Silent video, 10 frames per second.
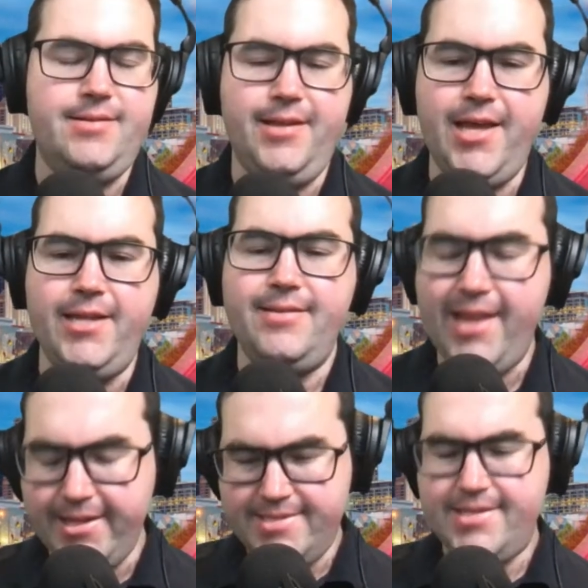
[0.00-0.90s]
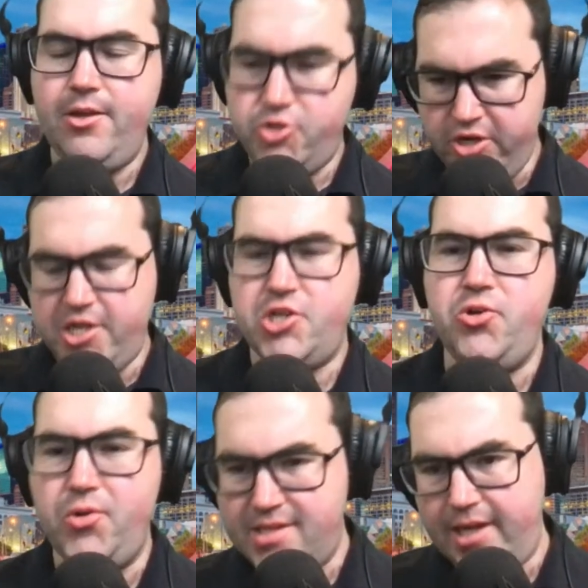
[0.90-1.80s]
that that's the
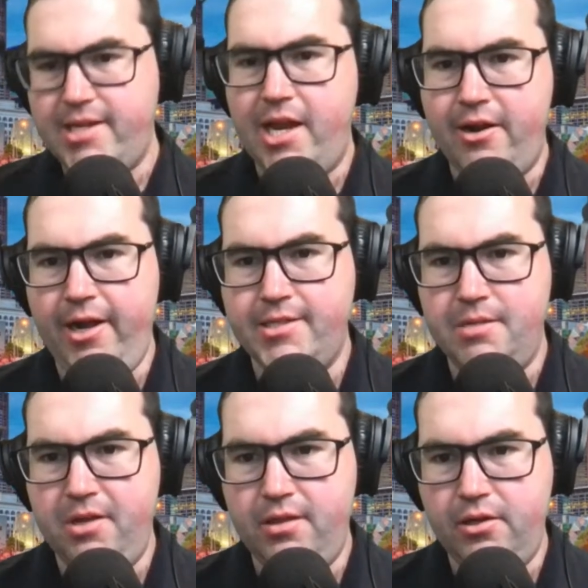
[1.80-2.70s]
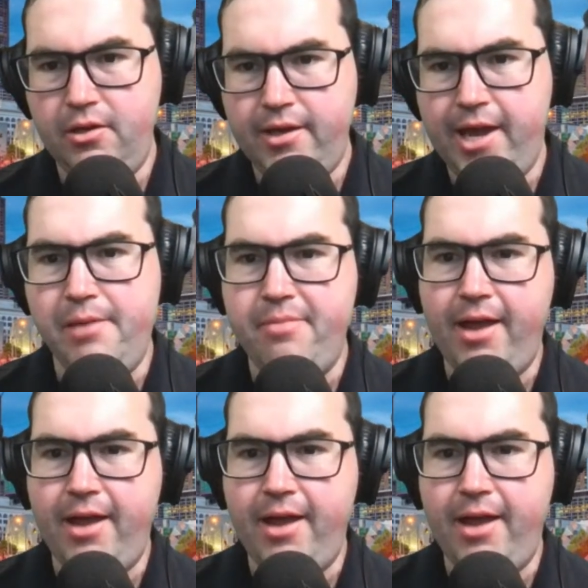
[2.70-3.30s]
traditional sectarianism in the UK.